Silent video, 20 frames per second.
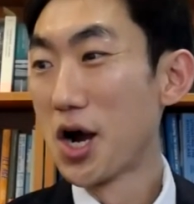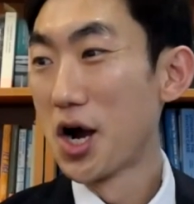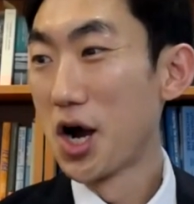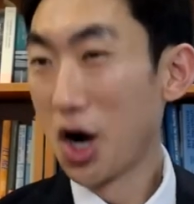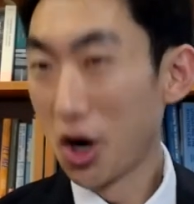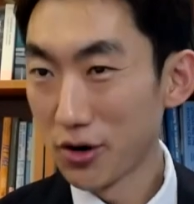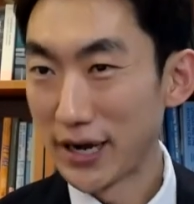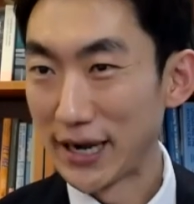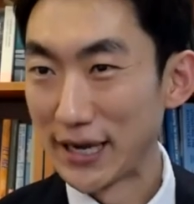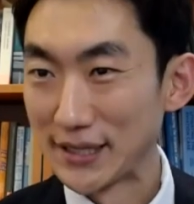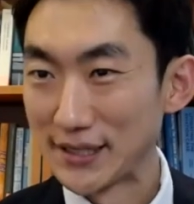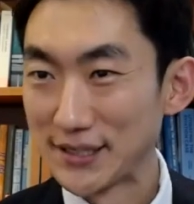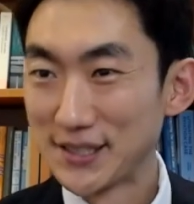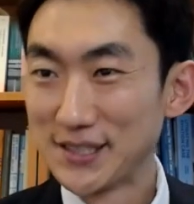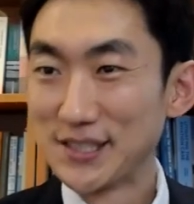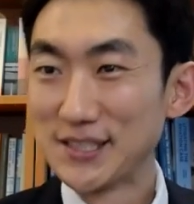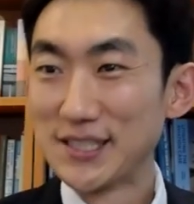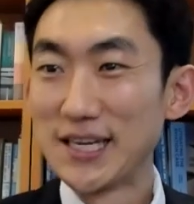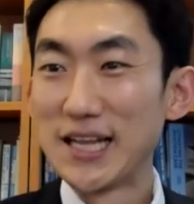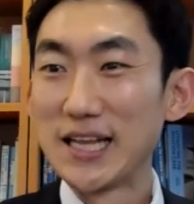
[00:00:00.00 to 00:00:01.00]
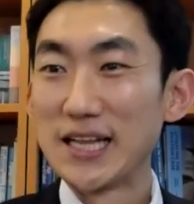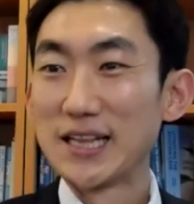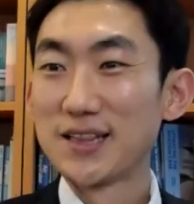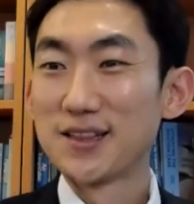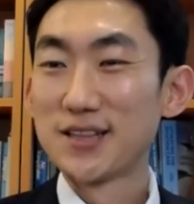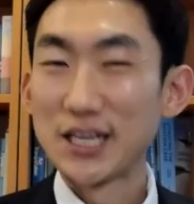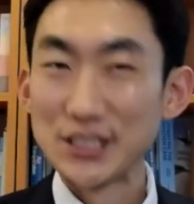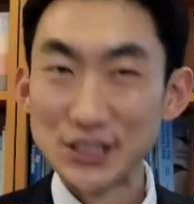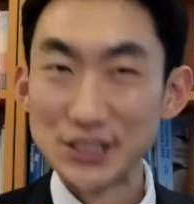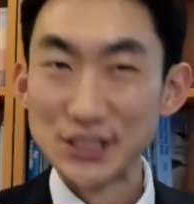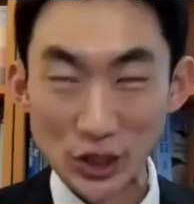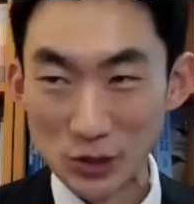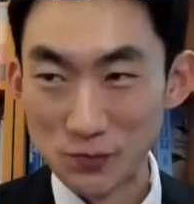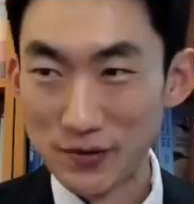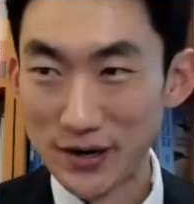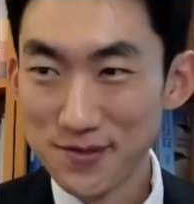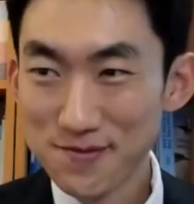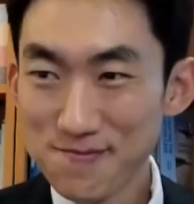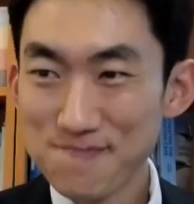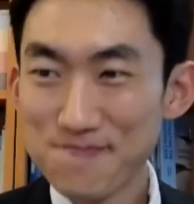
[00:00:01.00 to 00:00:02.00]
All right, ladies and
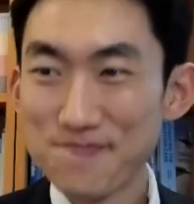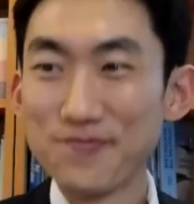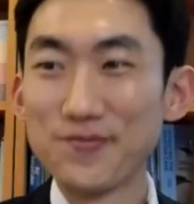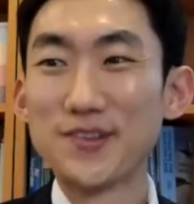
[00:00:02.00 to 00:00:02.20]
gentlemen,